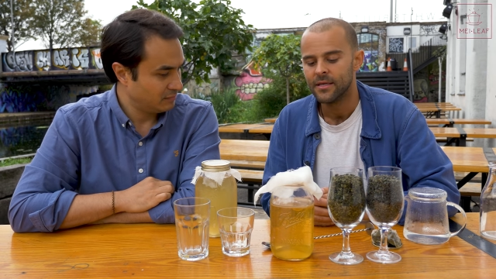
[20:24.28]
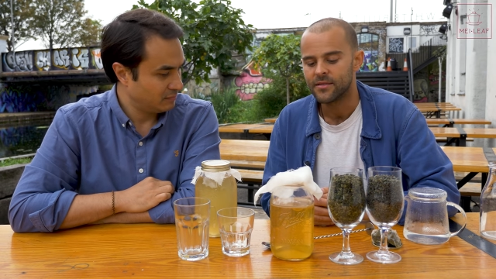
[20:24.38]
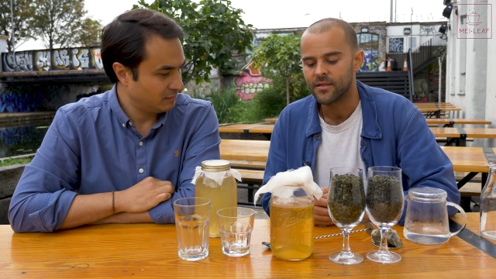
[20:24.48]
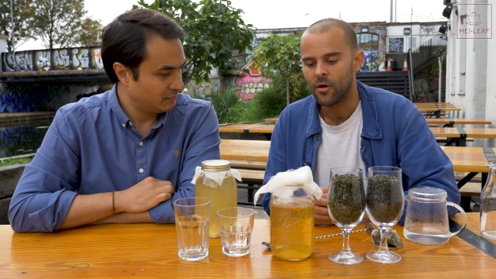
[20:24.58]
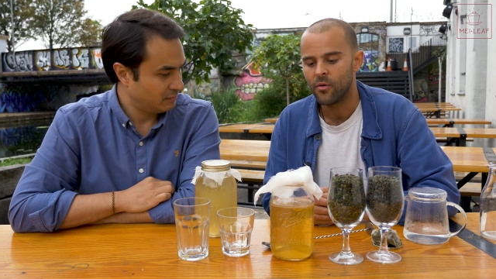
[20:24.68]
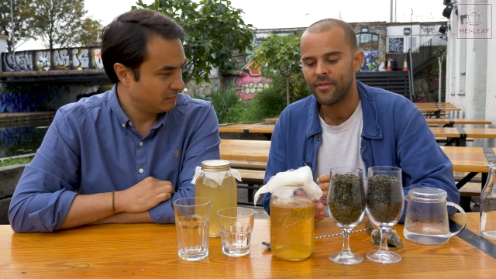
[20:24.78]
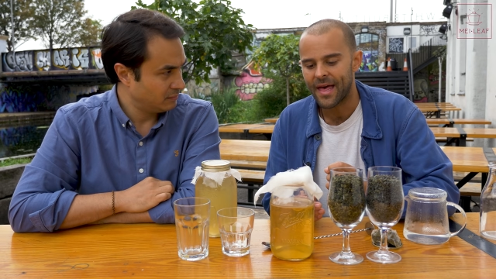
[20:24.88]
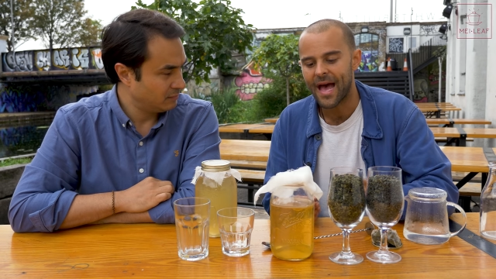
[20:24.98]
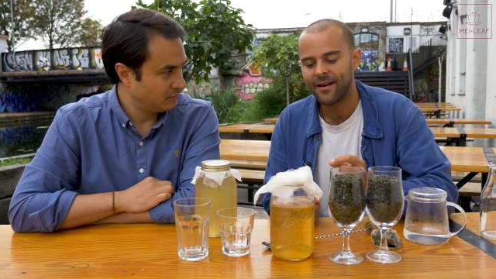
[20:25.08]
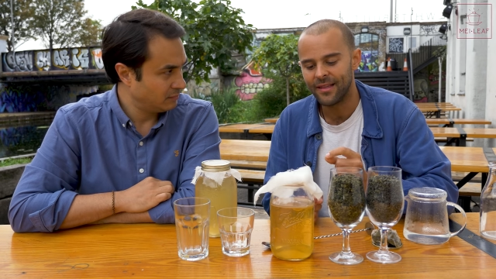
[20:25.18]
Speaker 1: So
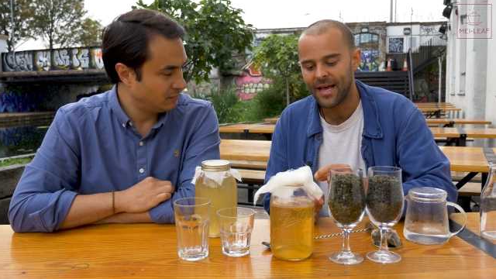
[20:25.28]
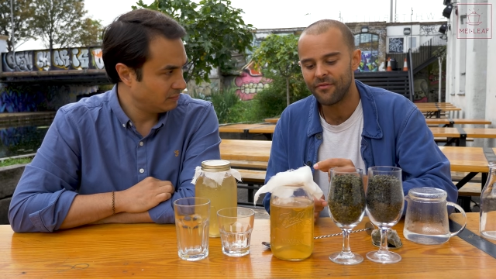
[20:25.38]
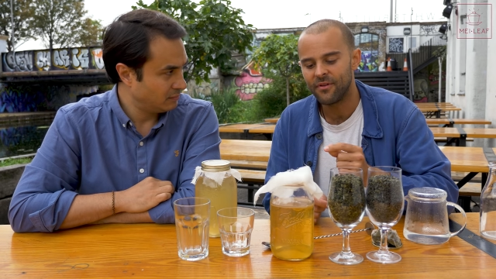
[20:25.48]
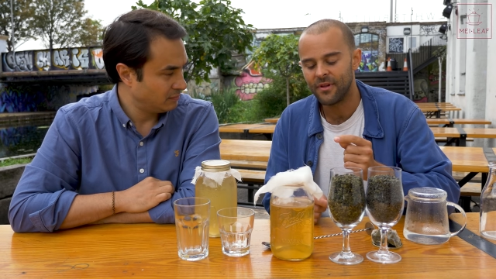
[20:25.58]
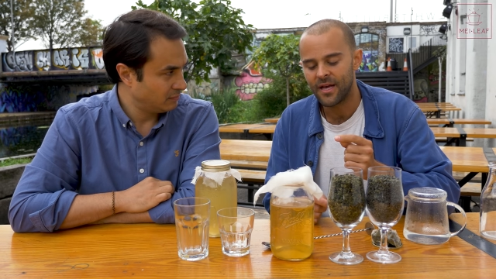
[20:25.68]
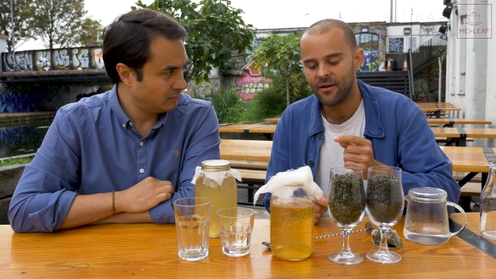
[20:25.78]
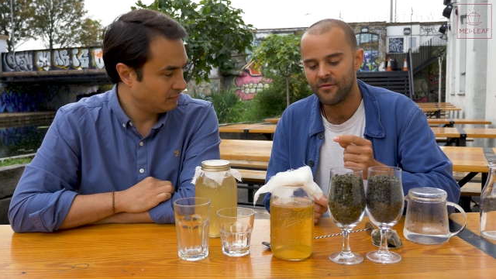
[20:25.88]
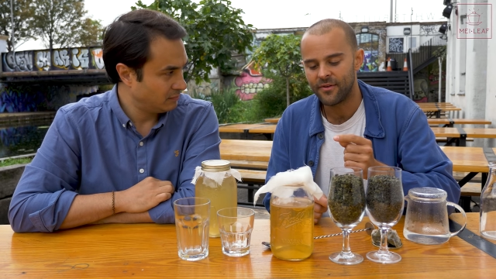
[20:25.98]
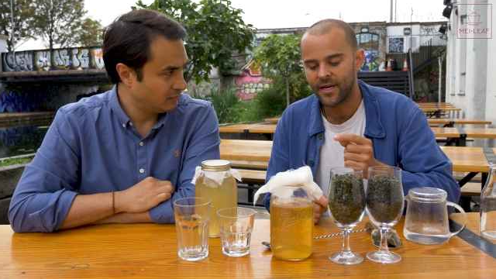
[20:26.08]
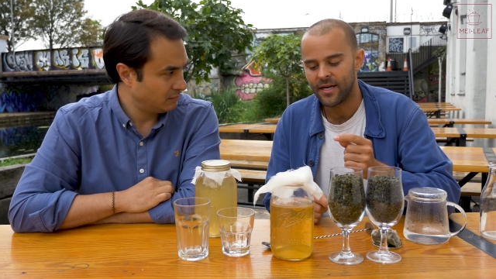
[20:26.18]
that level
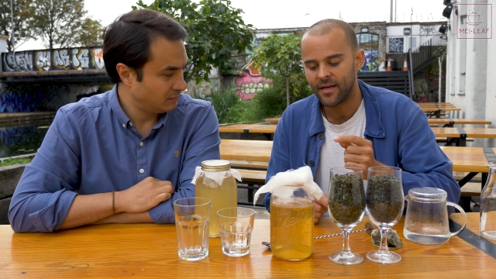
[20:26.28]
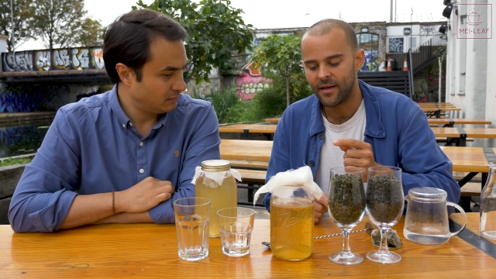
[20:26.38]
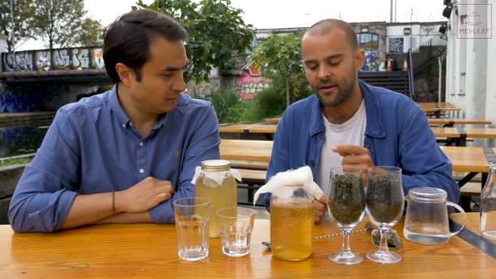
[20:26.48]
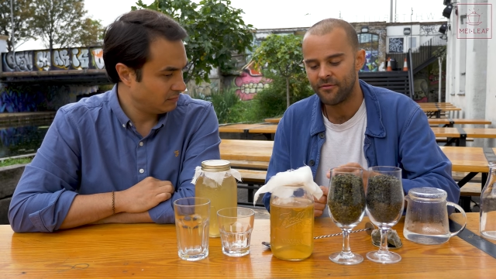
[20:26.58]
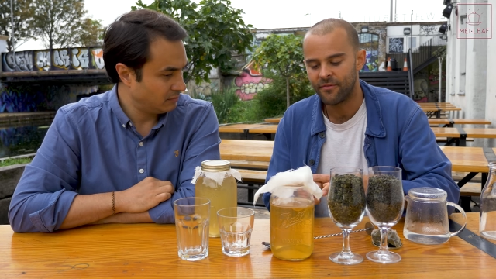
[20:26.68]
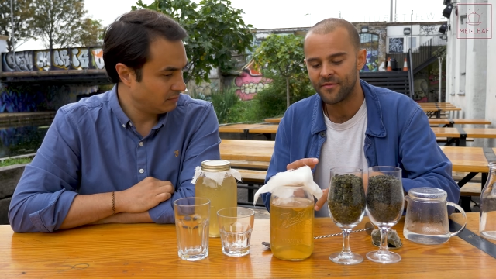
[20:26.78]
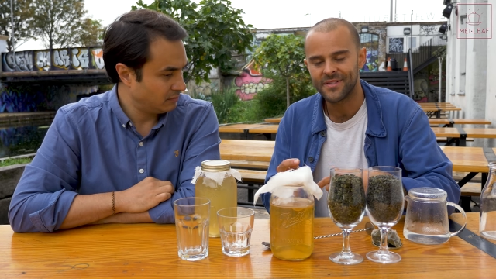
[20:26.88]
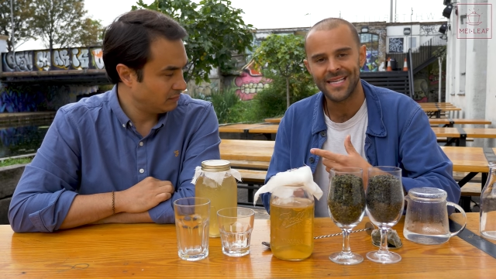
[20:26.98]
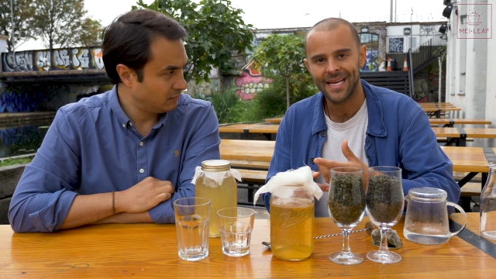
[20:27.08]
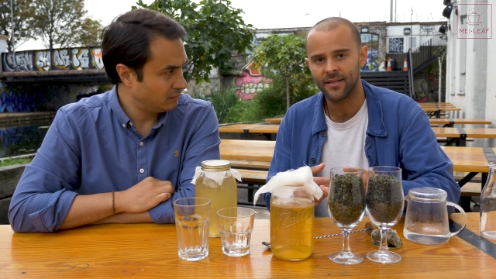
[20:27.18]
of, uh, of,
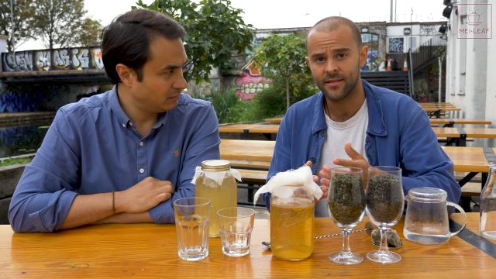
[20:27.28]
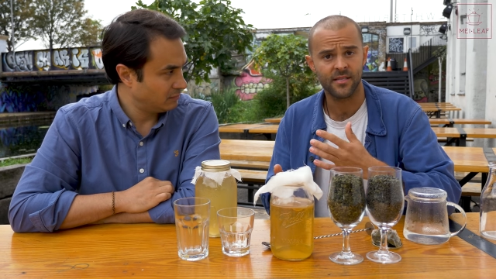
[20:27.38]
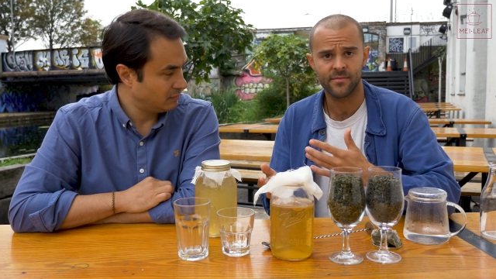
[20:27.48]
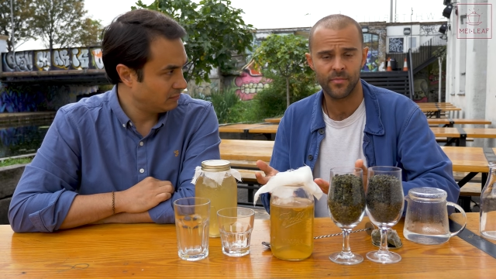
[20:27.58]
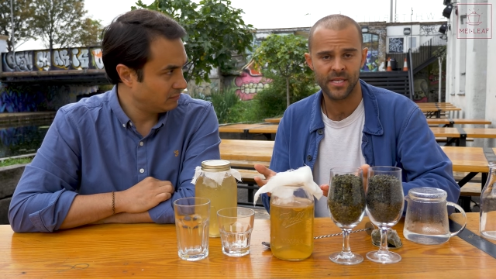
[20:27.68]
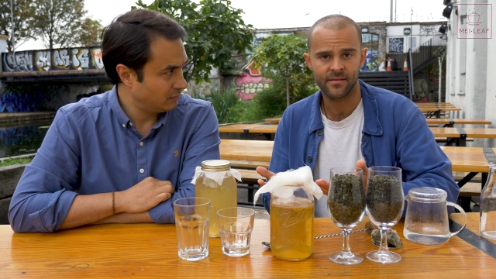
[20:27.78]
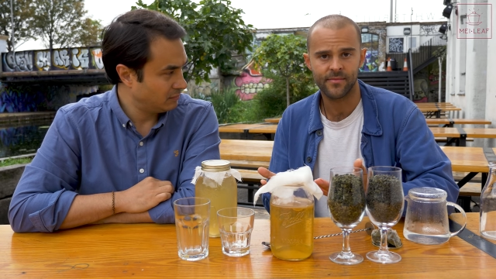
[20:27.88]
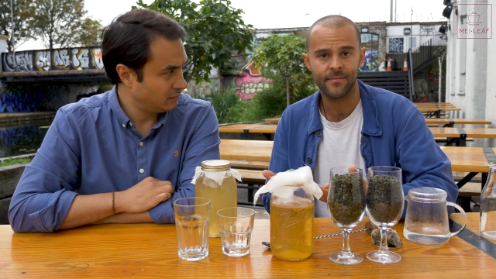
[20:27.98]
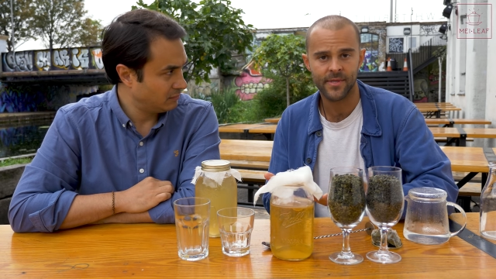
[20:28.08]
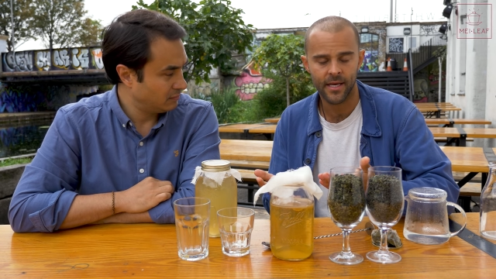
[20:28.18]
of, stainless is,
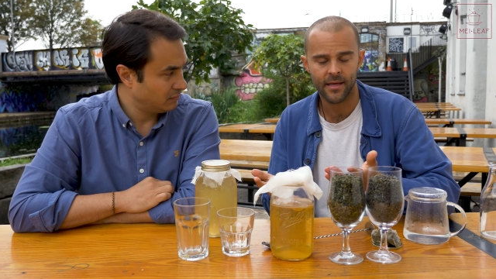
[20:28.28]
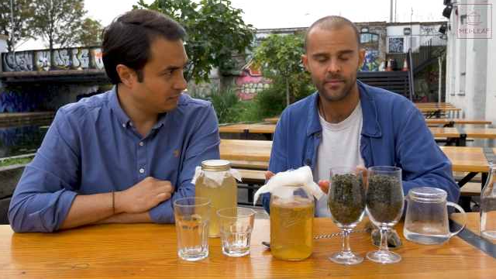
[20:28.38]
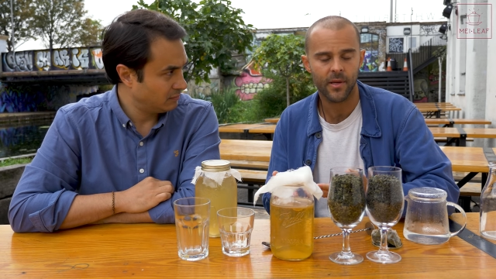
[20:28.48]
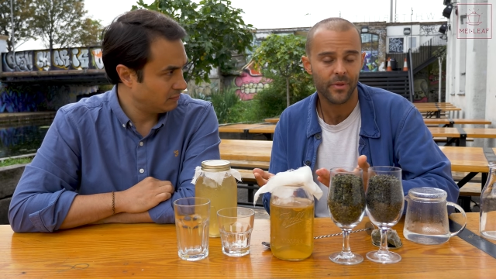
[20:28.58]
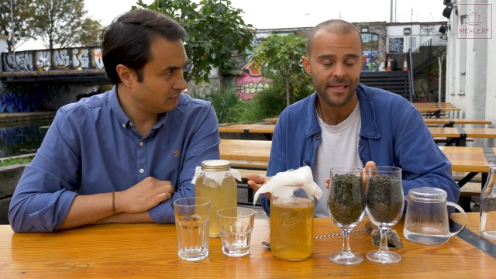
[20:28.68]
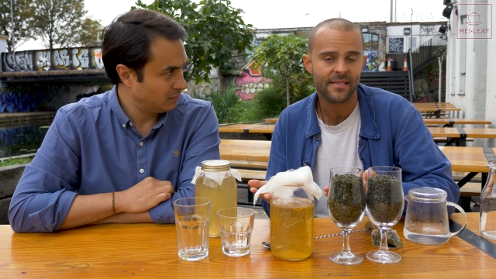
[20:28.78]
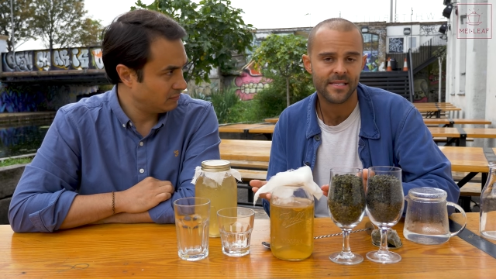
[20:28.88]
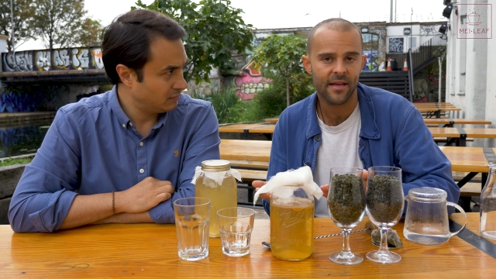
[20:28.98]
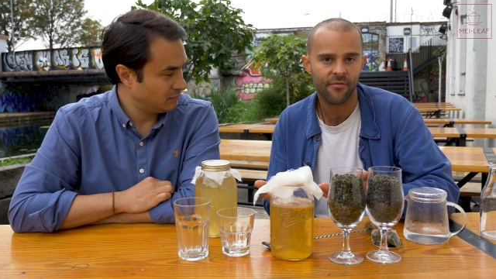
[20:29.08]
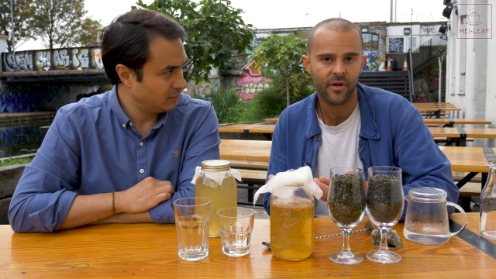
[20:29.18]
is uh, completely
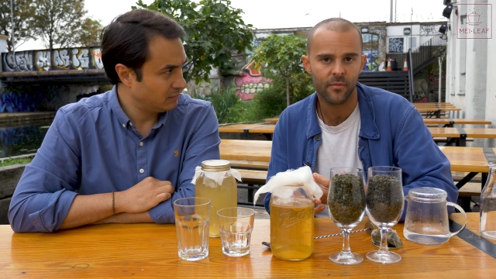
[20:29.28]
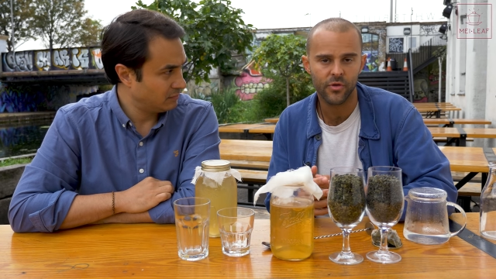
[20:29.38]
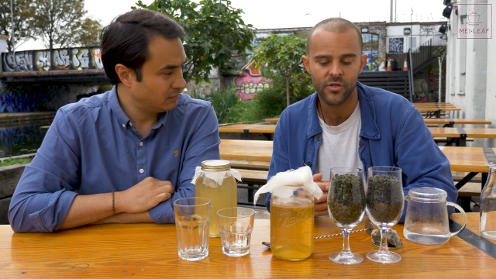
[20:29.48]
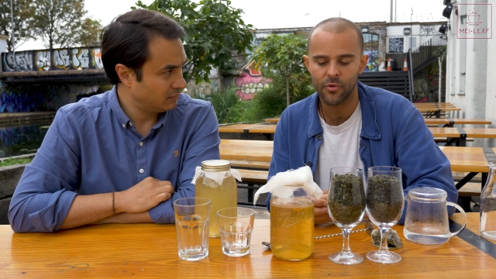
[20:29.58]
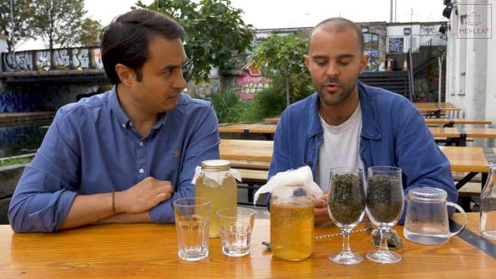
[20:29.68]
safe for kombucha